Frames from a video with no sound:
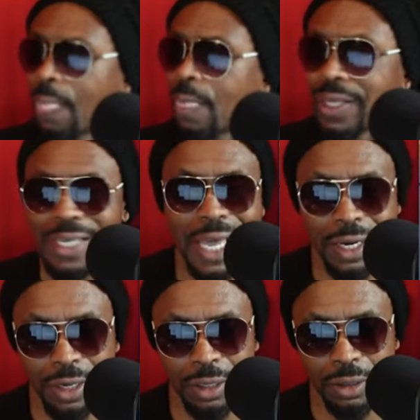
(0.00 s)

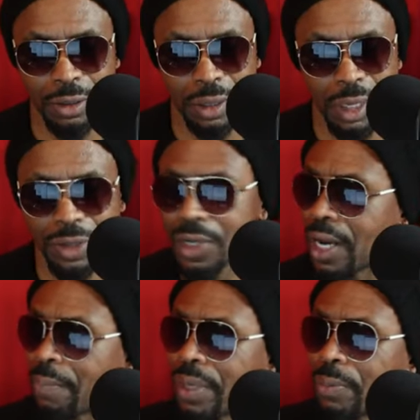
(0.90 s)
Canada. You
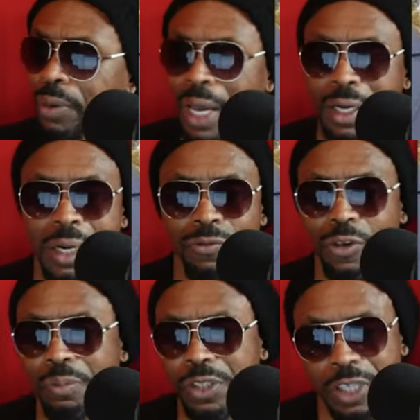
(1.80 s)
got people that come
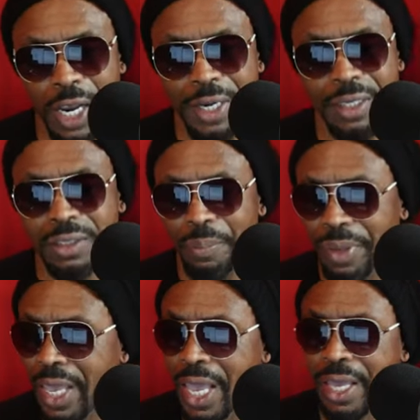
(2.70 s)
from China,
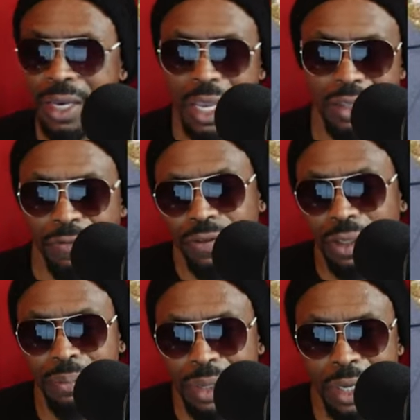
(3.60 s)
Japan, the
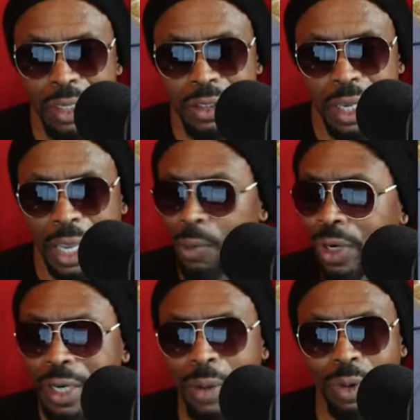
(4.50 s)
Philippines. And what
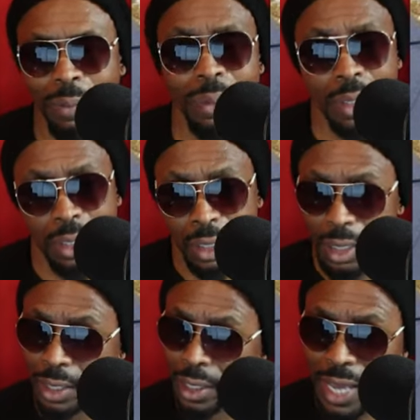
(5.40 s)
do they want to be?
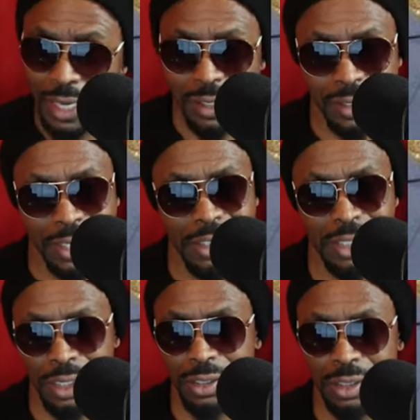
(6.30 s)
A United States
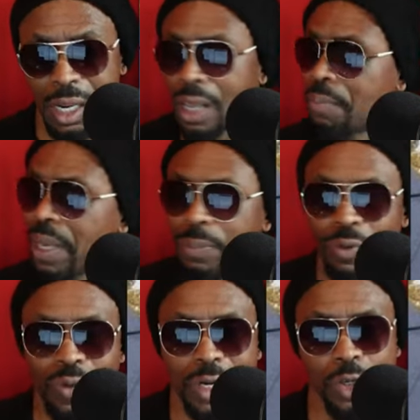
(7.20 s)
citizen. People
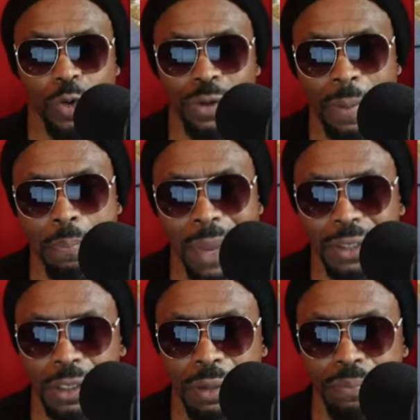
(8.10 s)
running over the
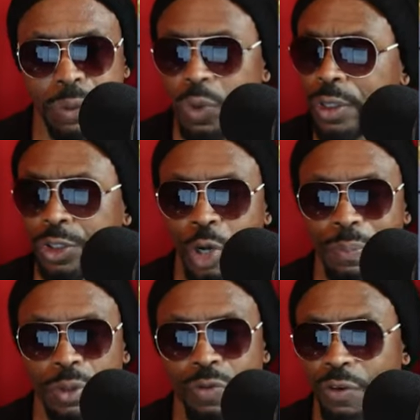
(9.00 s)
Mexican border,
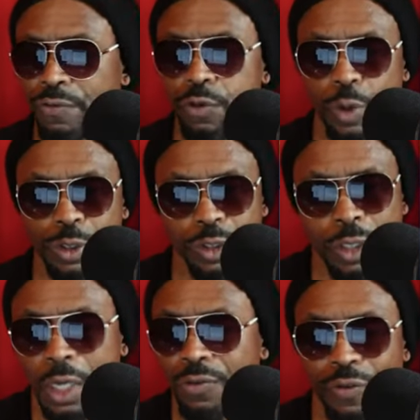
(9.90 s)
jumping over forces,
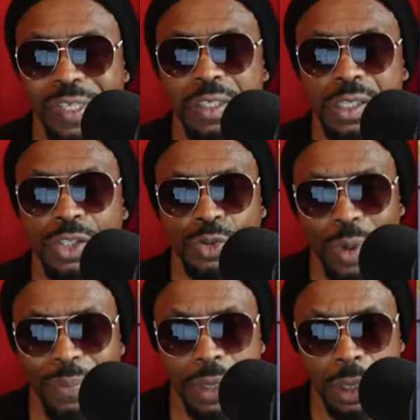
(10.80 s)
fences,
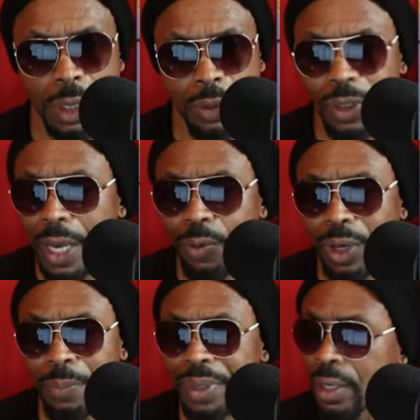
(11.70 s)
swimming. What do they want
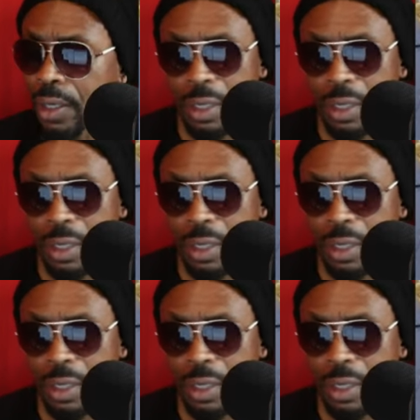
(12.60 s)
to be?